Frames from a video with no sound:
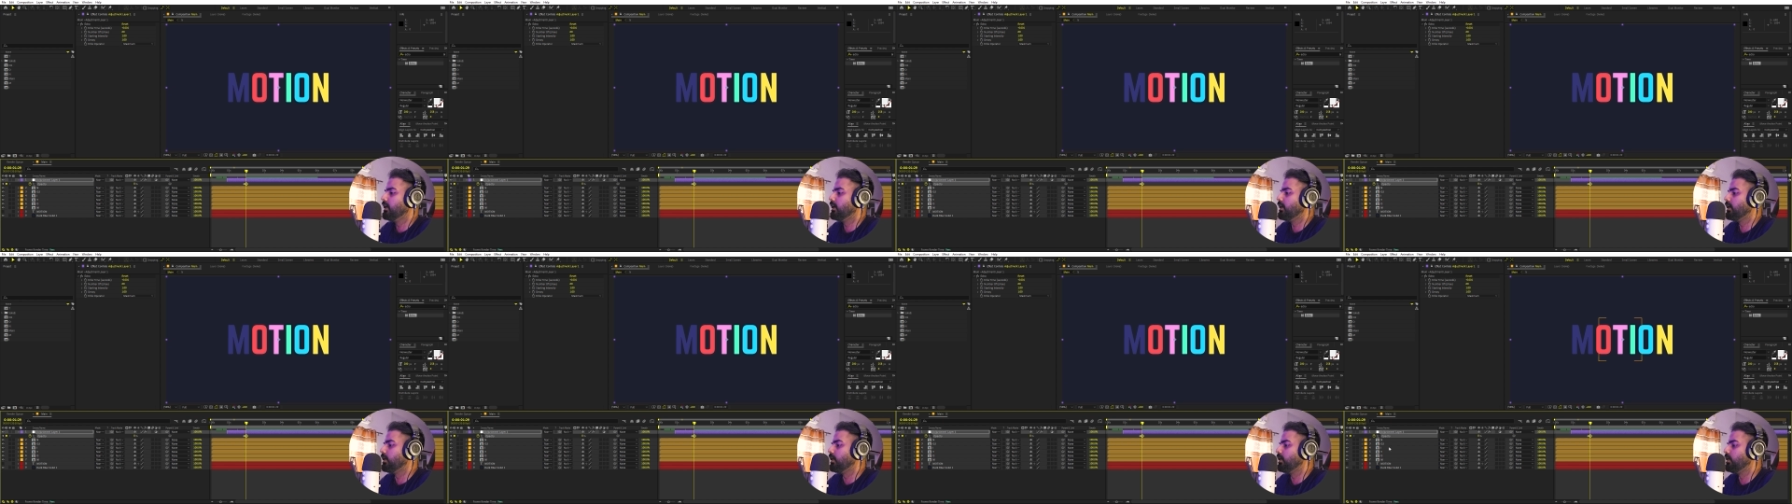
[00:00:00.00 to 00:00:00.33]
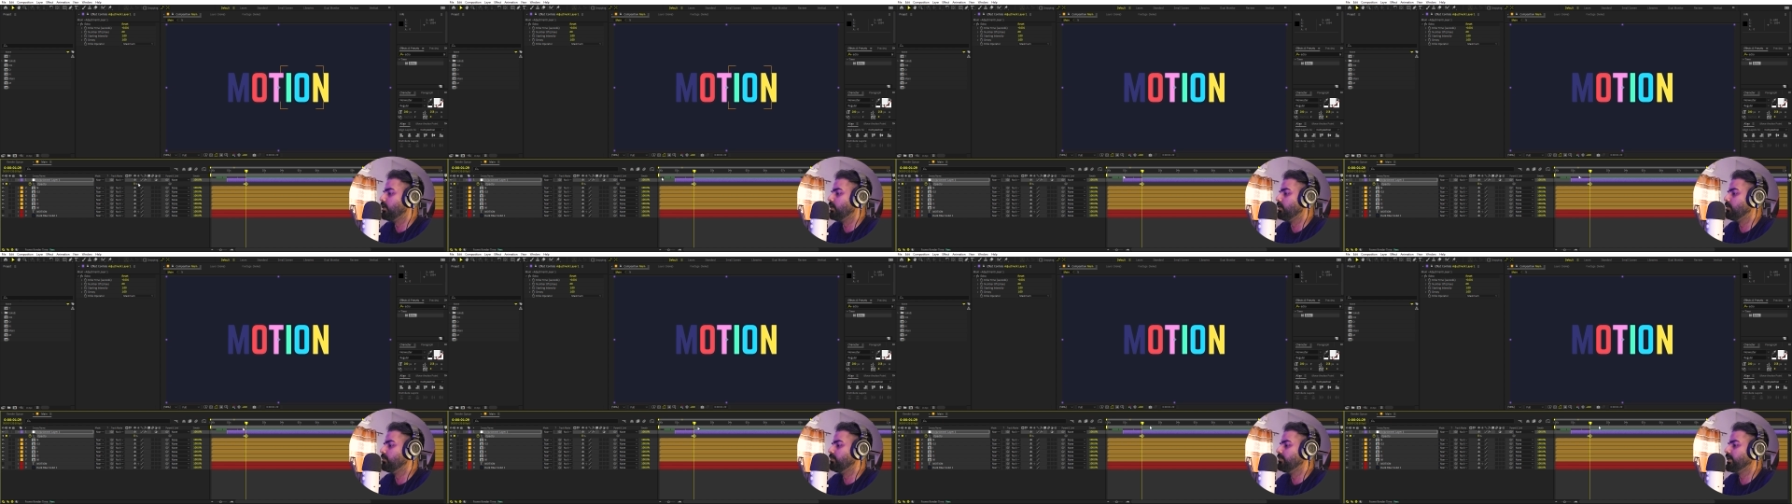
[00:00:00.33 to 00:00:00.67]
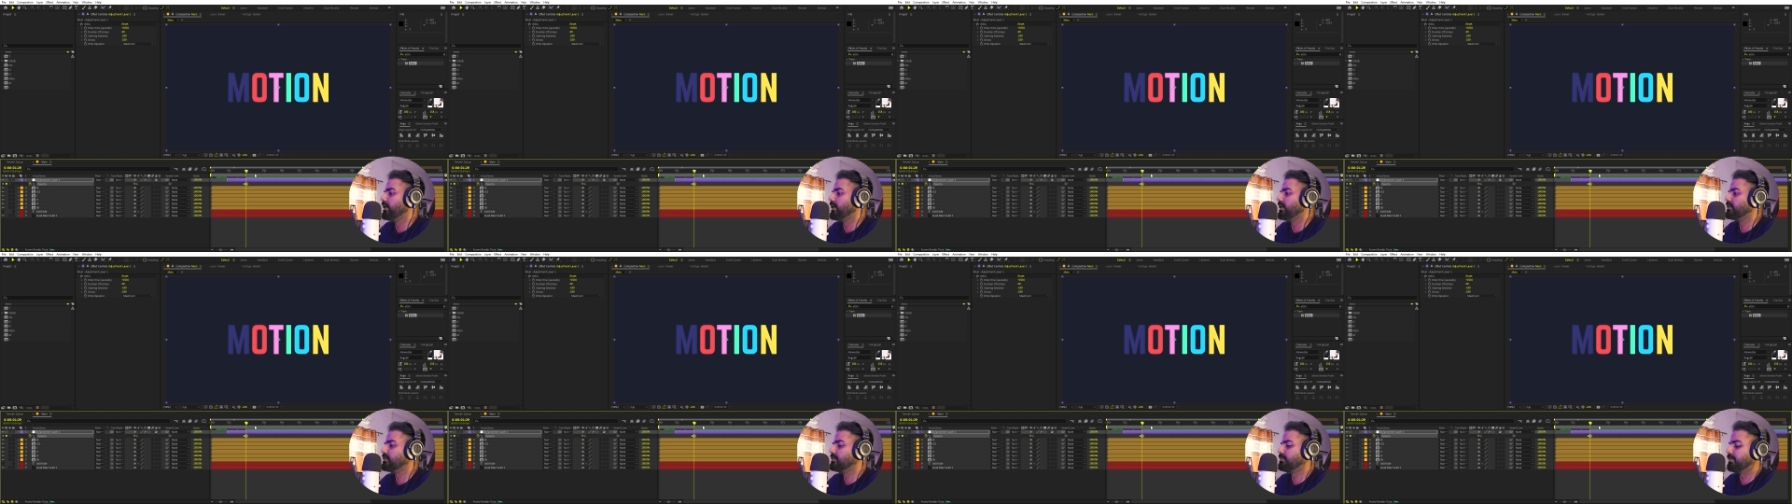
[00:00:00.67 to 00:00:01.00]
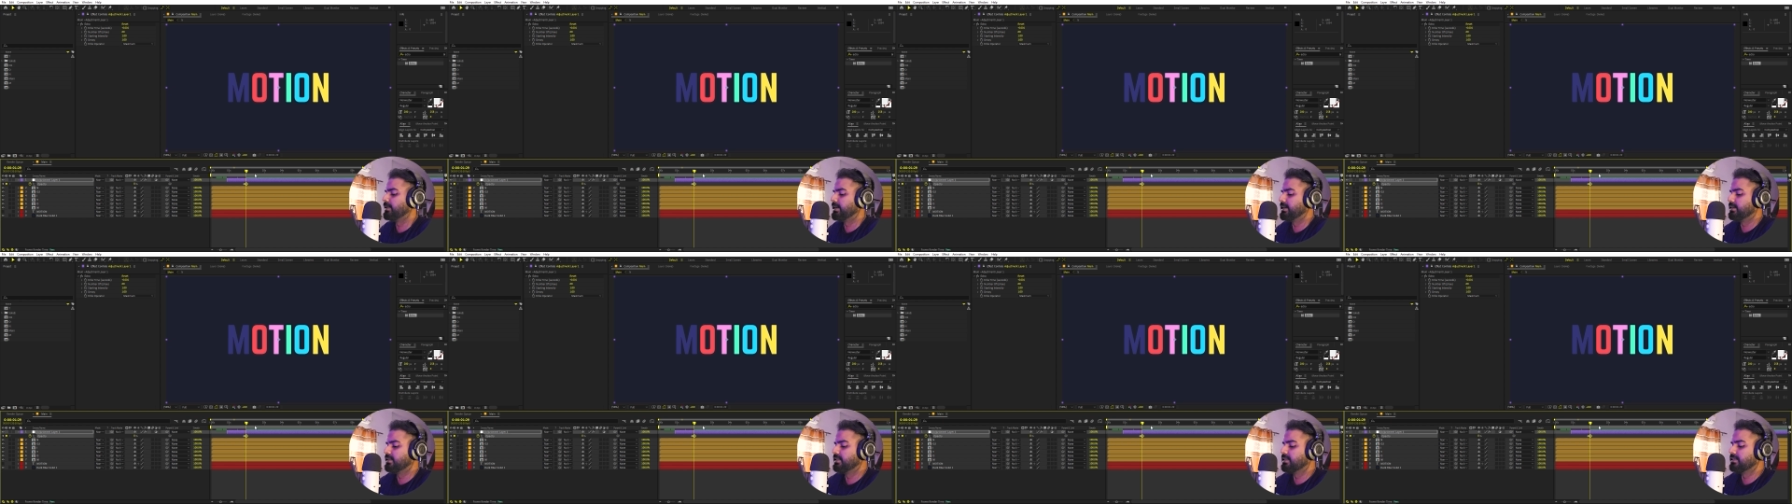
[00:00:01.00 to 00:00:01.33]
now we can
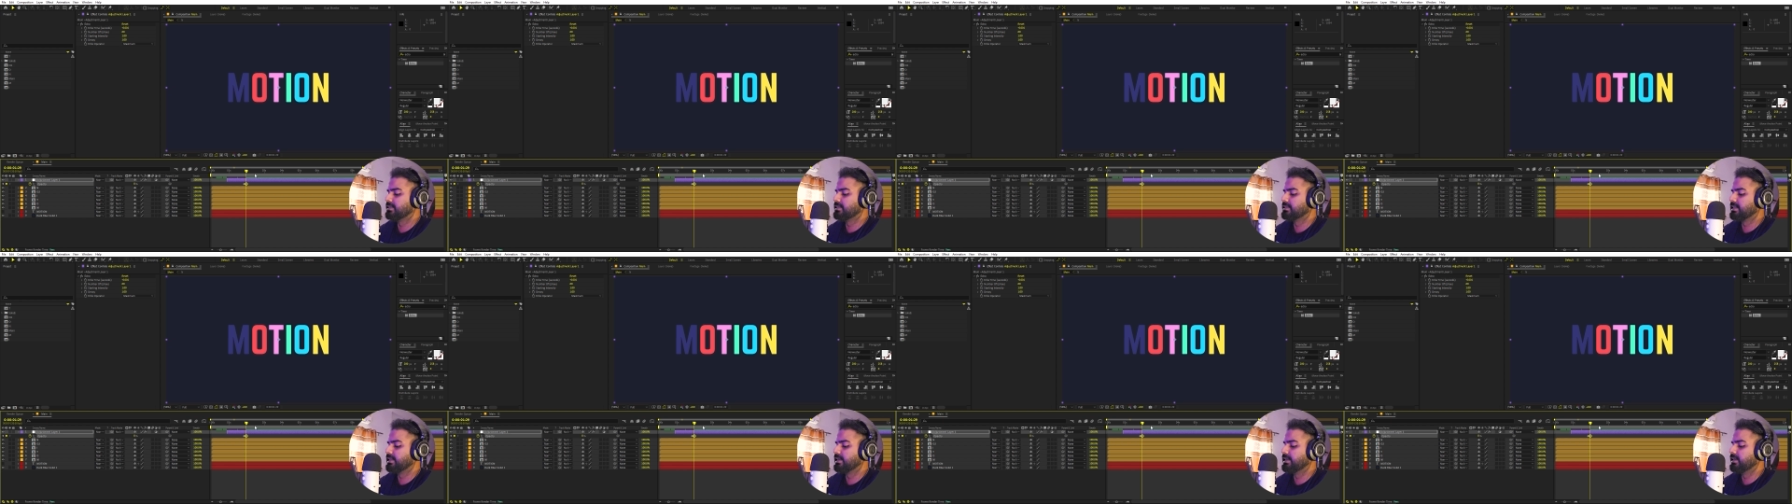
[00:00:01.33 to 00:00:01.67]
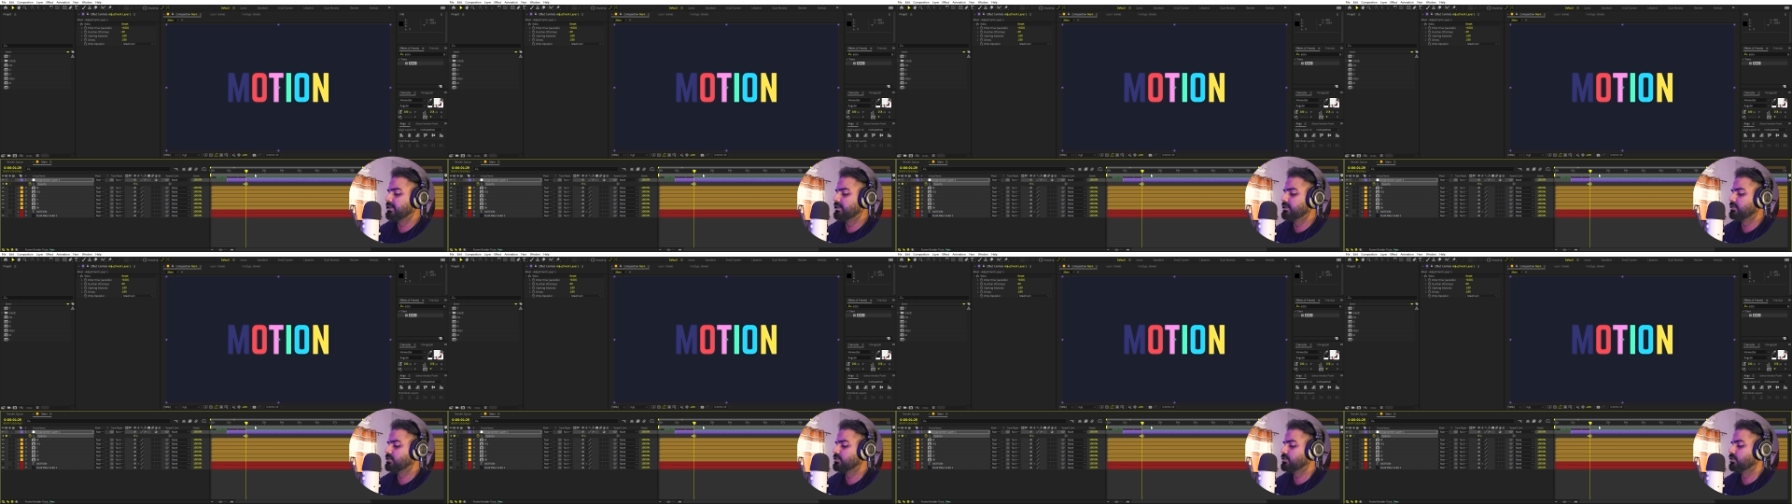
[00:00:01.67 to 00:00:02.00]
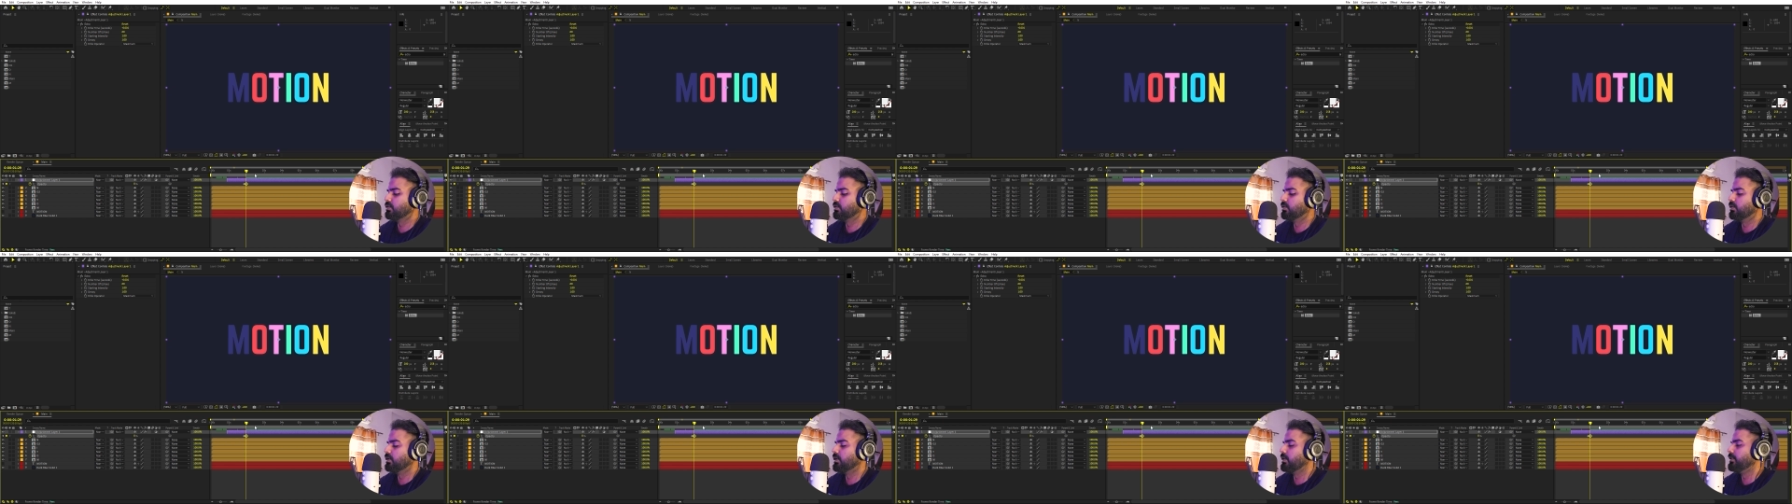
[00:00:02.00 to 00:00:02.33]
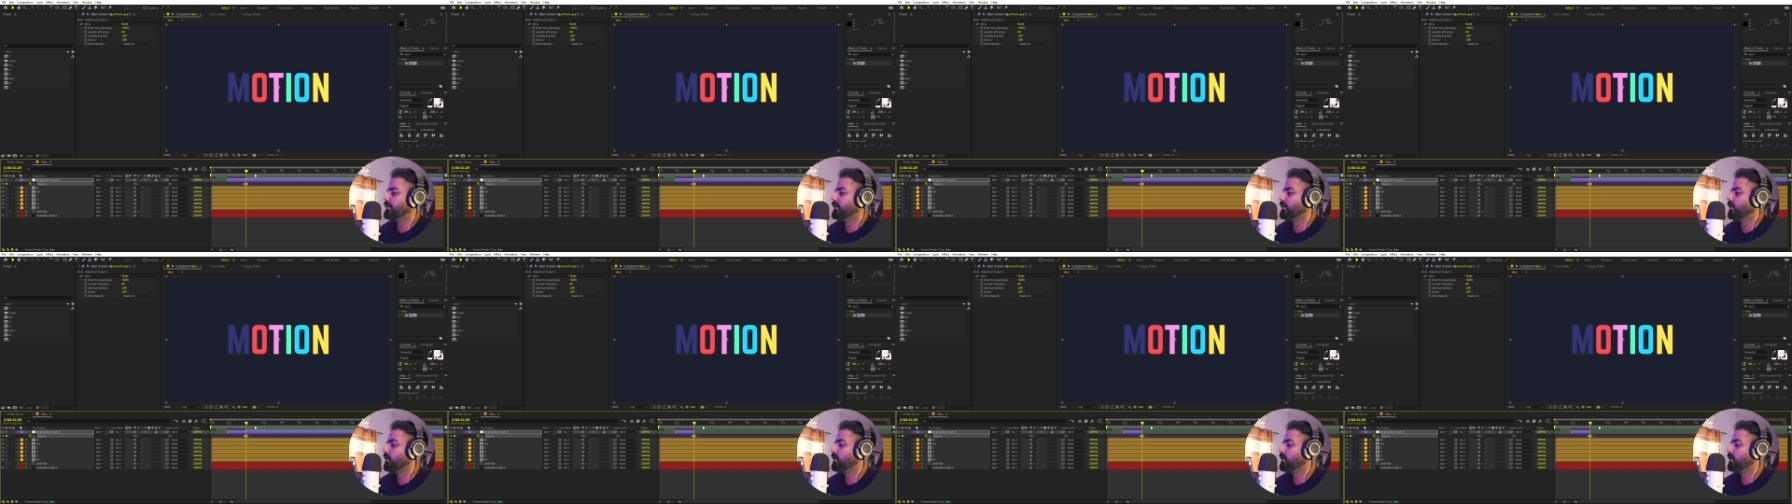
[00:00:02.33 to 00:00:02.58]
split this layer so hold on the